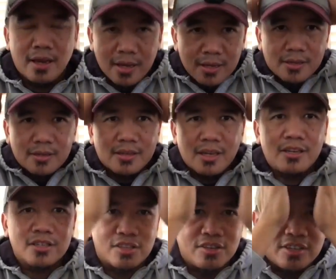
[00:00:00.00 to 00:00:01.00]
and it
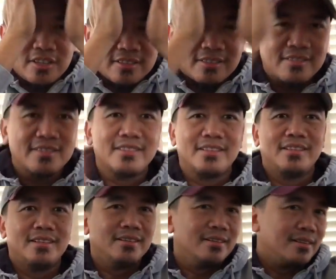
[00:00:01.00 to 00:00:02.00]
looks good.
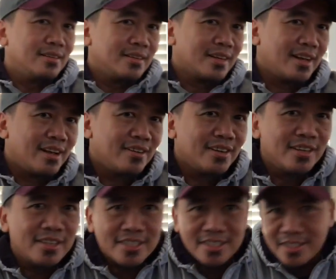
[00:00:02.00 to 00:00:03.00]
Look at how it
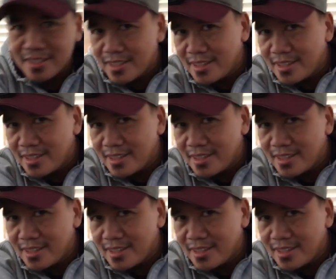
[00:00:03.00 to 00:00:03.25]
looks,